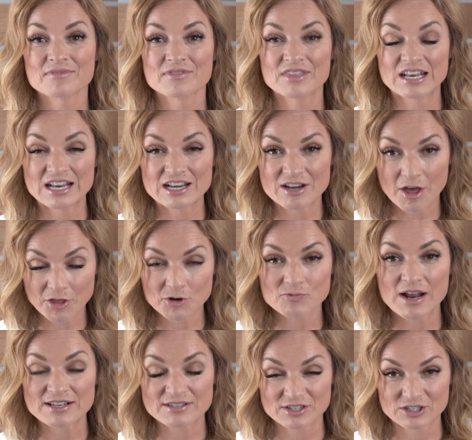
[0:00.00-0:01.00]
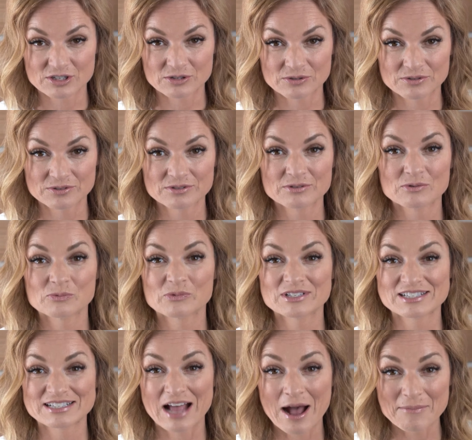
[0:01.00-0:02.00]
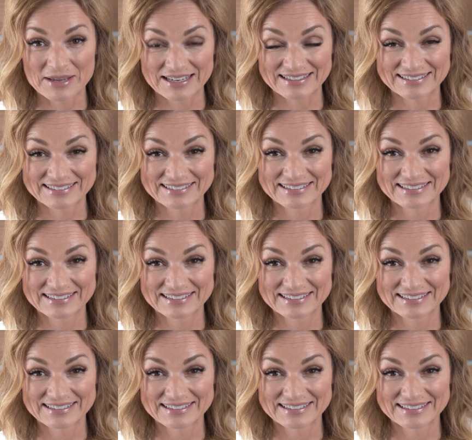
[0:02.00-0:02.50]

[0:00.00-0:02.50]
that another rescue was coming.